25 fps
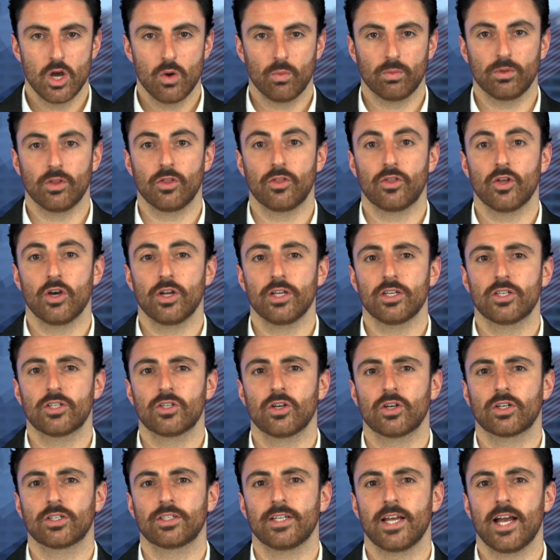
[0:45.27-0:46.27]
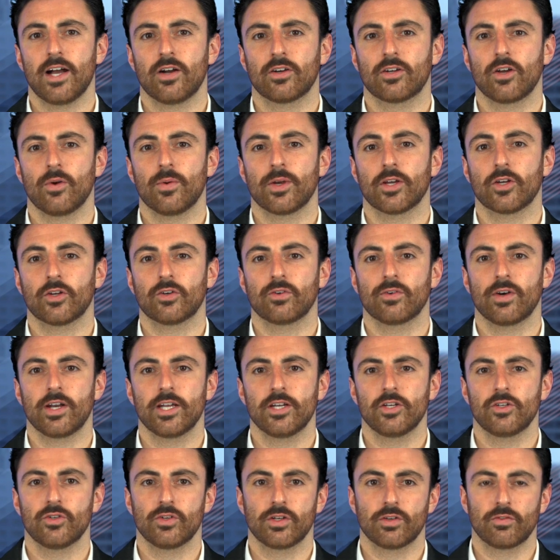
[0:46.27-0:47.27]
with the 30-stock Dow going
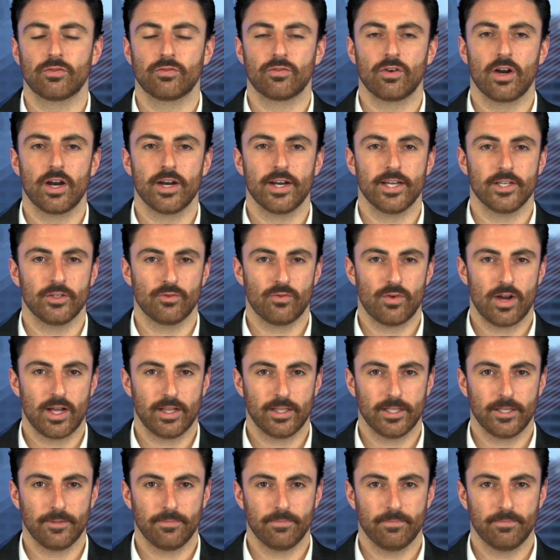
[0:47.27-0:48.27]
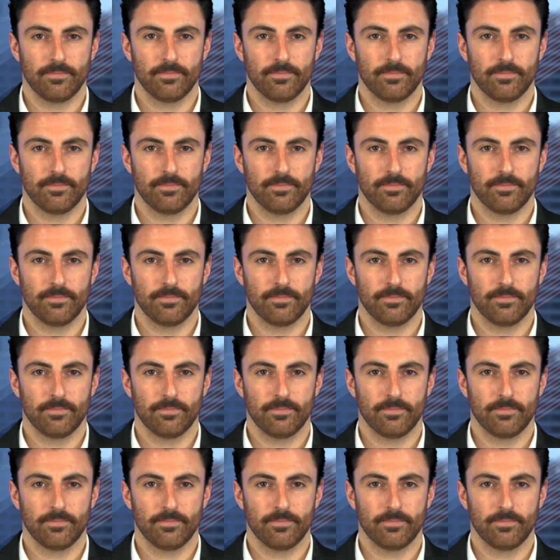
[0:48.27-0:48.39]
green during Friday's rally.